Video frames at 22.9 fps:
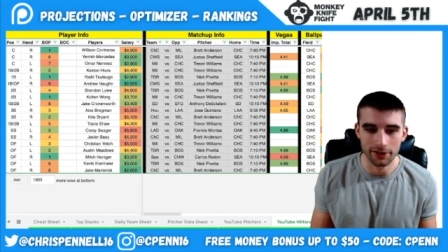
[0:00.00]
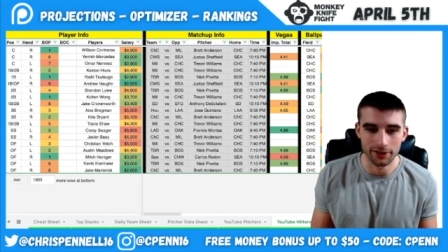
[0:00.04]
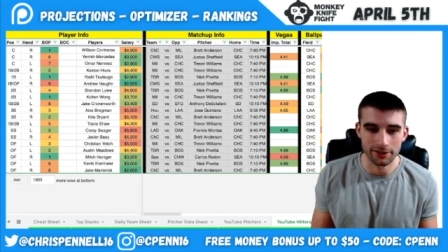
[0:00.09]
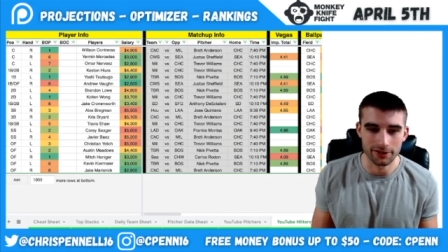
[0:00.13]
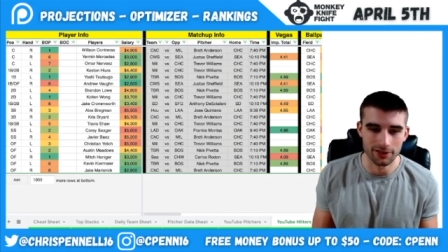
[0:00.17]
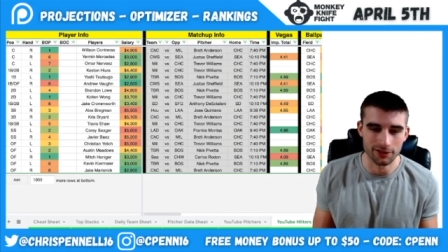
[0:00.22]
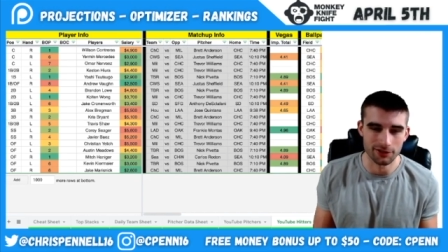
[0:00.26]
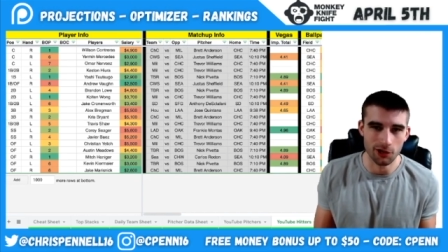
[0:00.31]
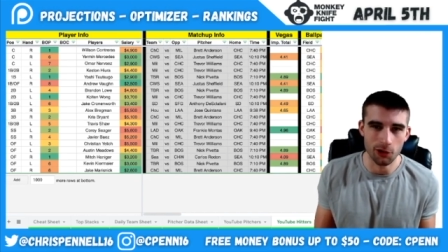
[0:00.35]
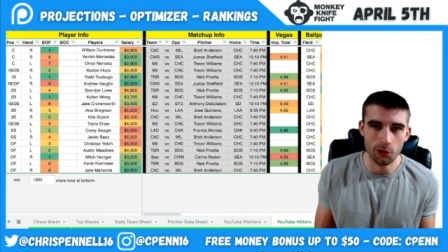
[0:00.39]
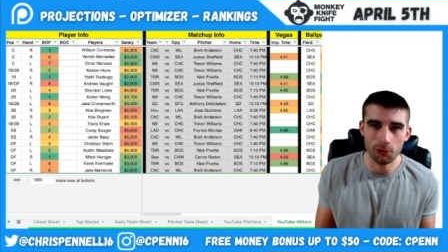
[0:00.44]
It's
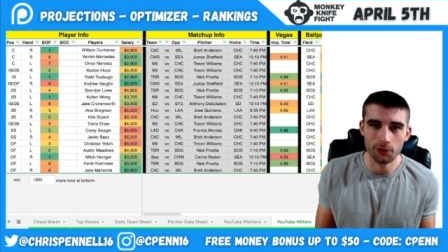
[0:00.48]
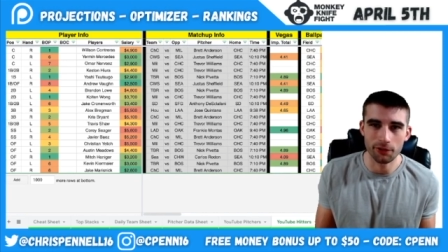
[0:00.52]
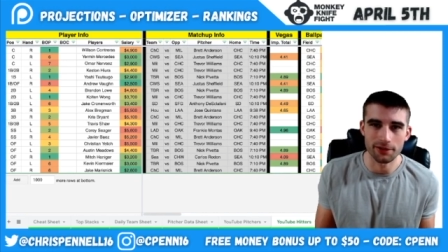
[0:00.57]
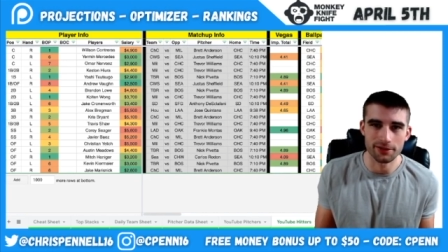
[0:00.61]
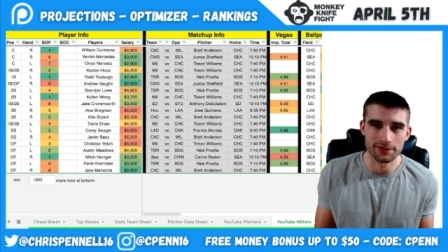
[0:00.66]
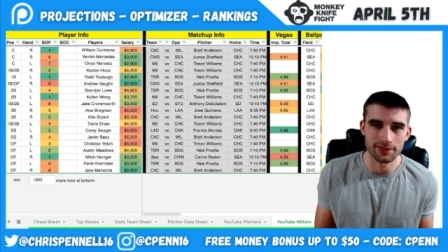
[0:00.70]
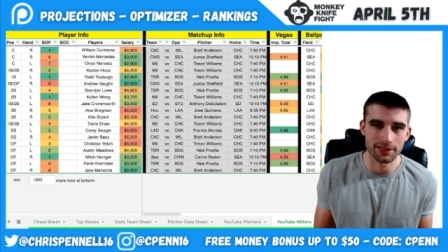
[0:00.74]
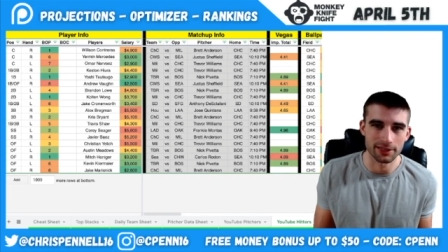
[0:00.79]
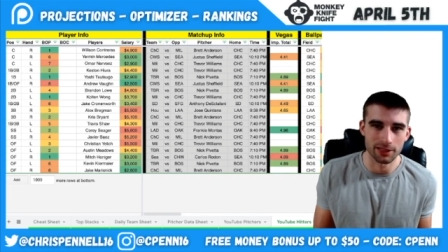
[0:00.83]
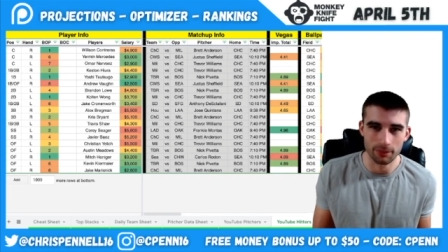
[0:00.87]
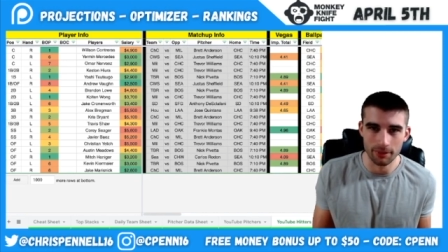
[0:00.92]
just Oakland's
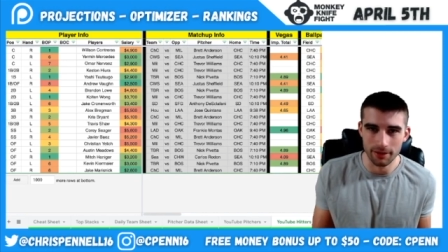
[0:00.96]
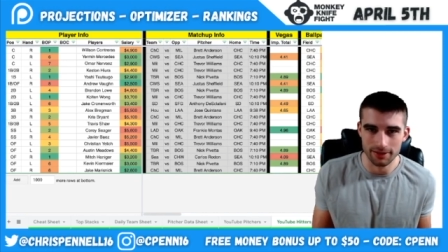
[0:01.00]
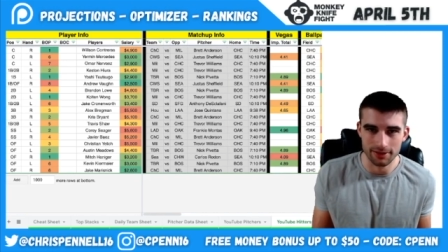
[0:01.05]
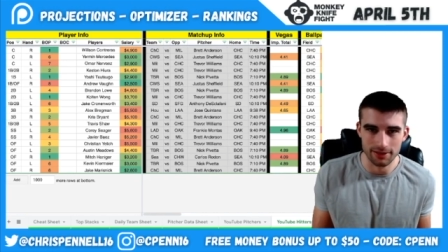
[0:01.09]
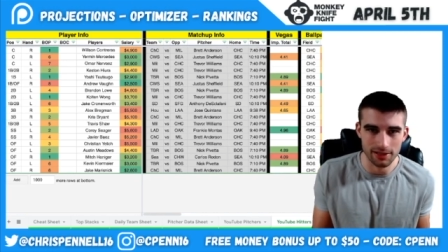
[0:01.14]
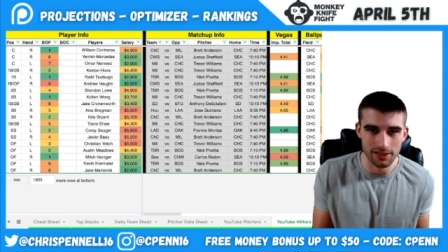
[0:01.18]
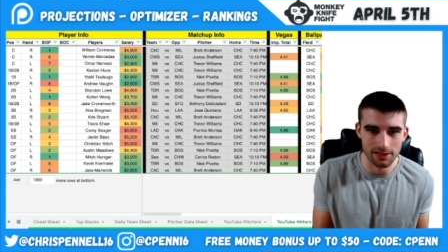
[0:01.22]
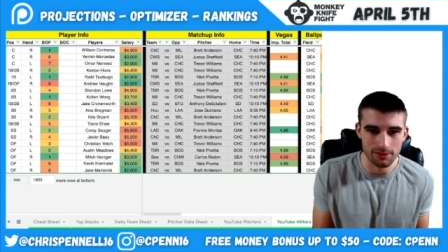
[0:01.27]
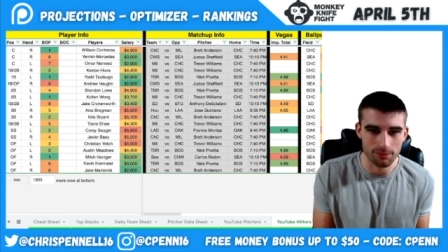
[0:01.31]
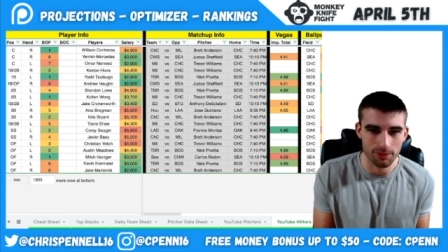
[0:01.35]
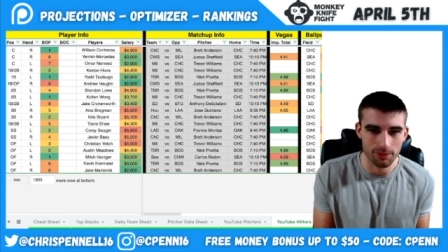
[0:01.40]
not the best
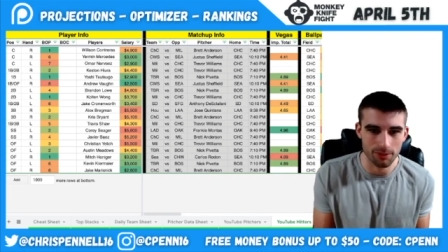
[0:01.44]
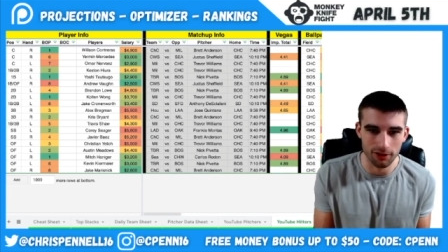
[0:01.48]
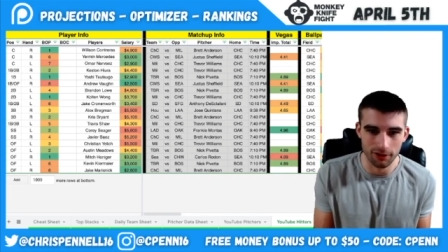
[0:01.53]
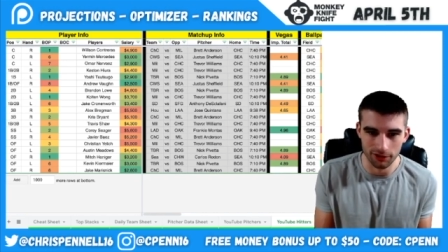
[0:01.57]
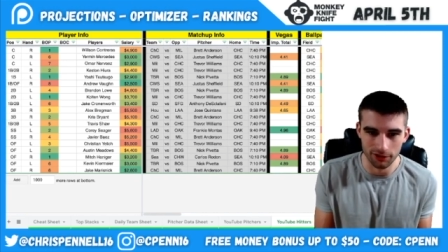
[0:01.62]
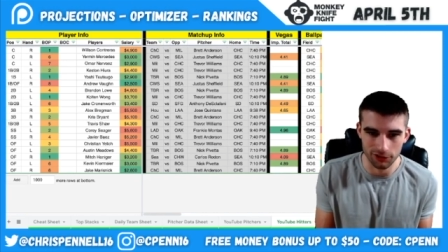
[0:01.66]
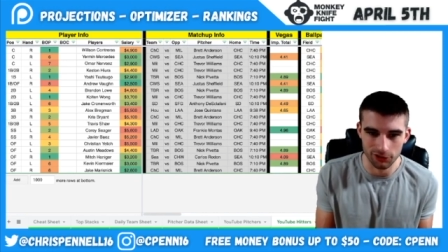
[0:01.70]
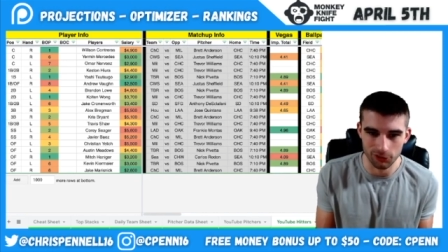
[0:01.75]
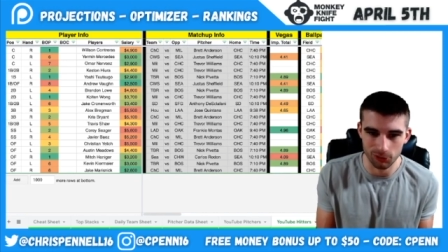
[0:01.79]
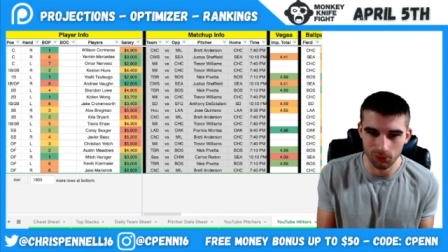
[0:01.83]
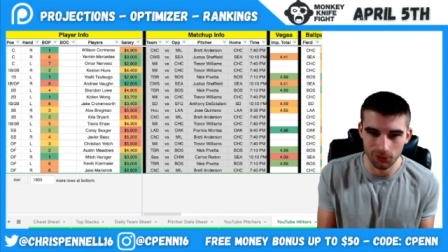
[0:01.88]
hitting park
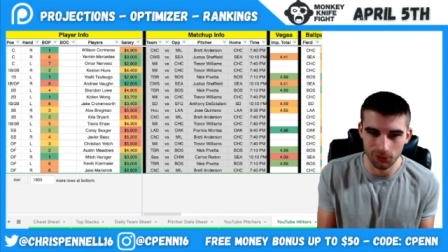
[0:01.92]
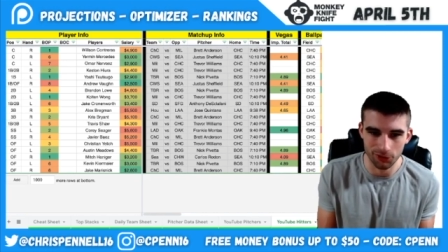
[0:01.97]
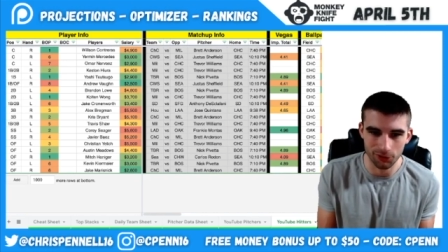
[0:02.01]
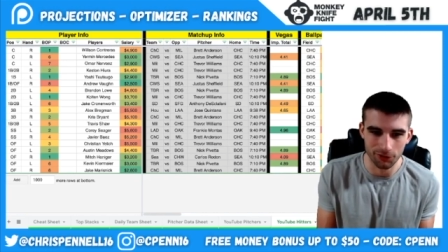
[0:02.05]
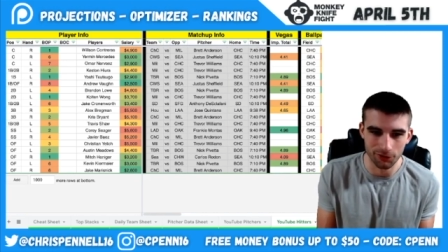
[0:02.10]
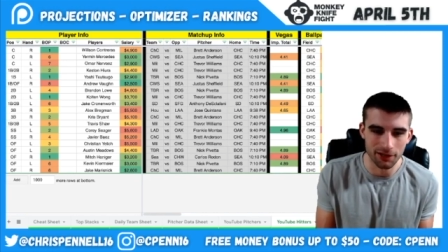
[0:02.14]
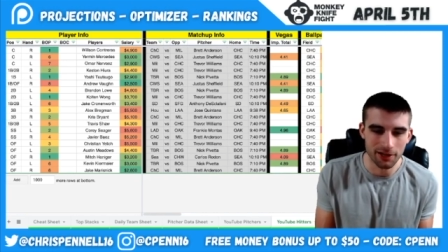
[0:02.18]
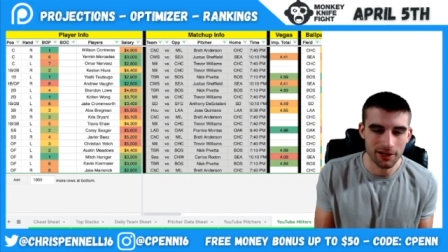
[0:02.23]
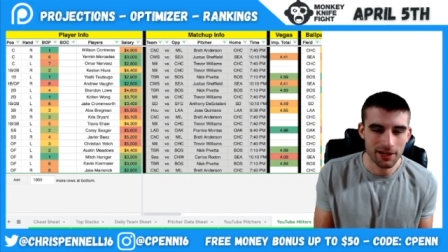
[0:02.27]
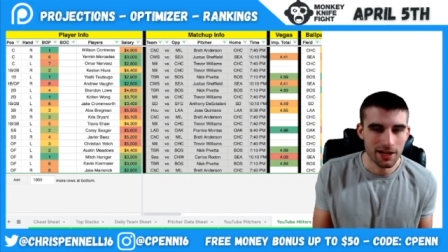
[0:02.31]
in the world.